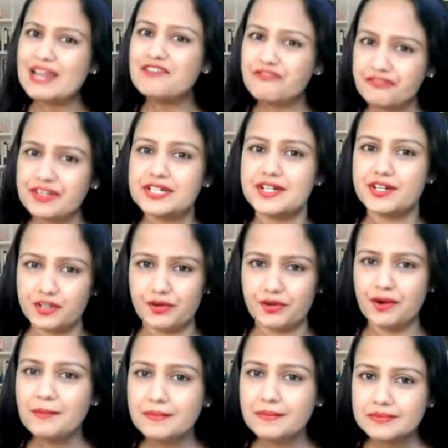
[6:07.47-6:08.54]
fitted,
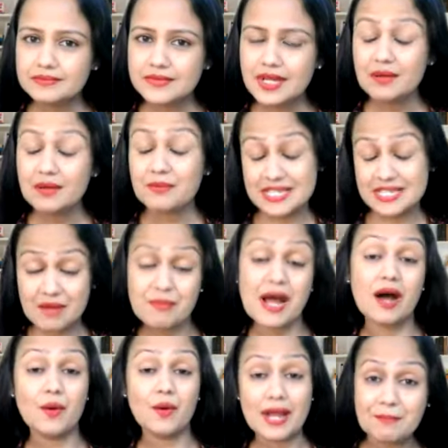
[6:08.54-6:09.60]
but
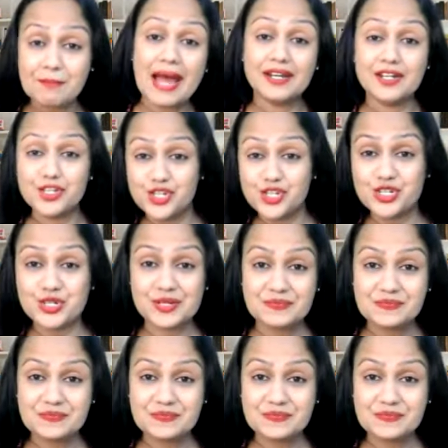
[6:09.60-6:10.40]
somehow I managed.